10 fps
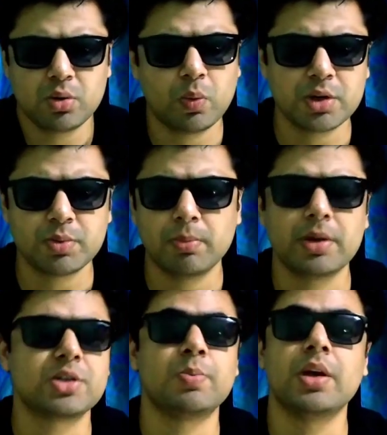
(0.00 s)
towards
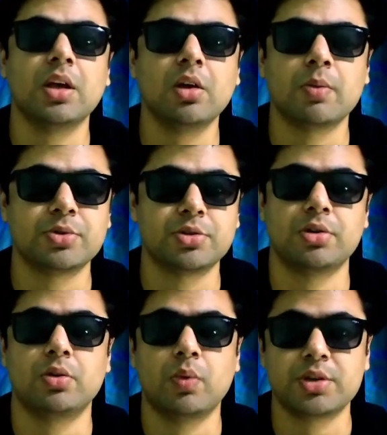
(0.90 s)
public speaking,
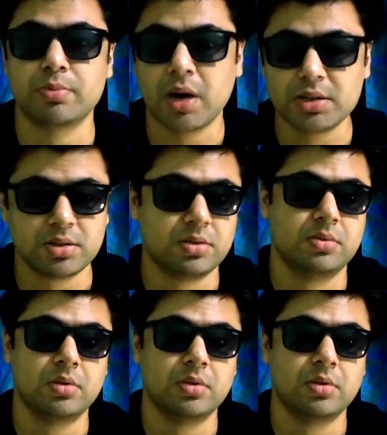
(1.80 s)
obsession towards mass,